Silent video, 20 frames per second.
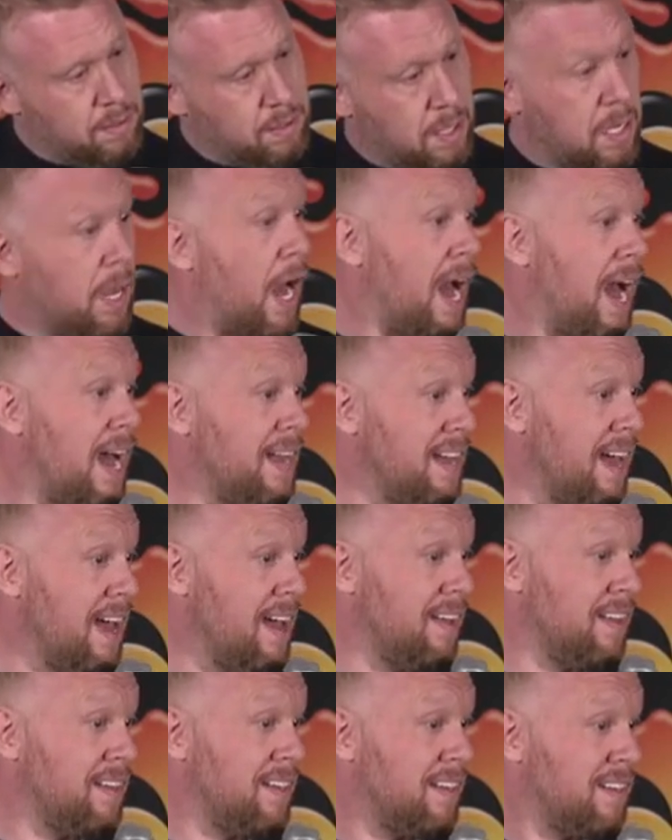Ah, yeah.
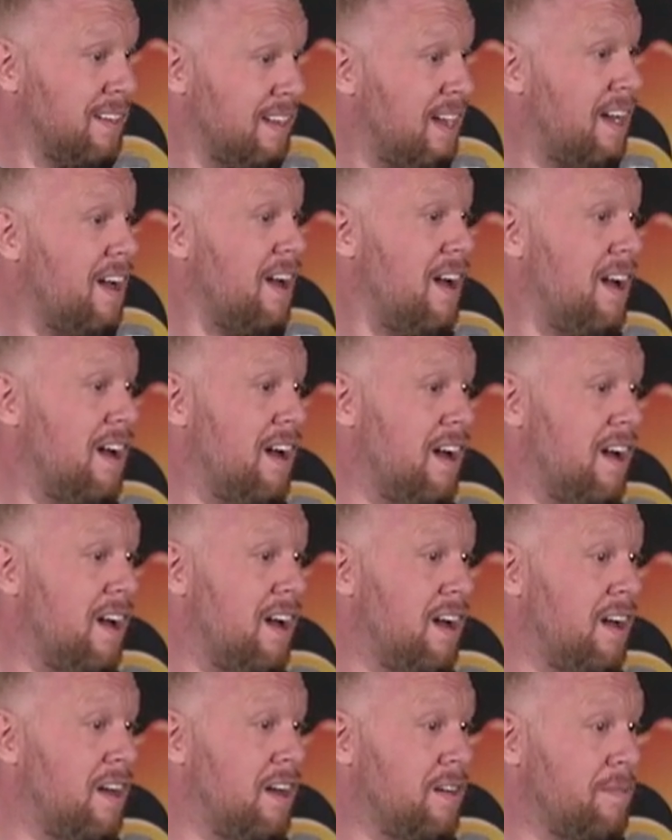
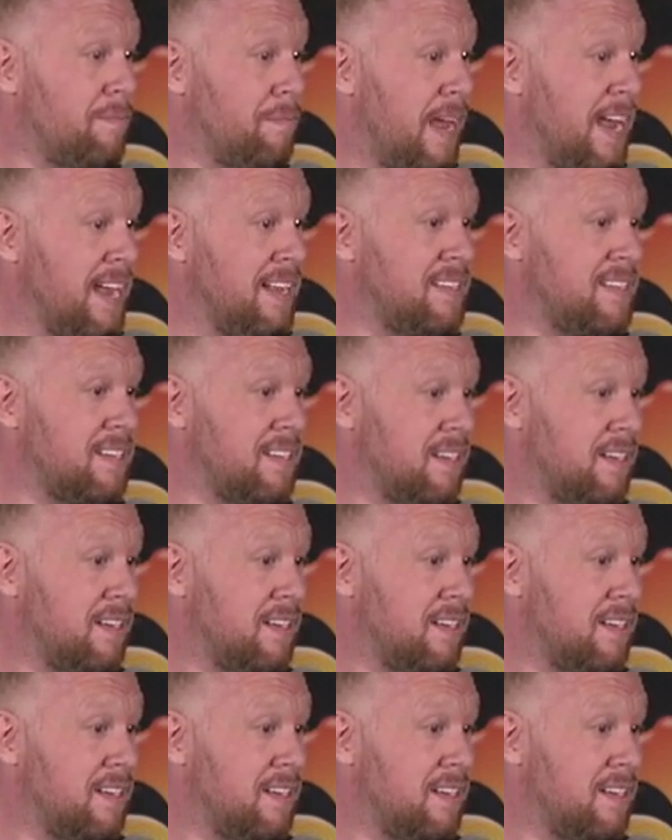Ah, mate.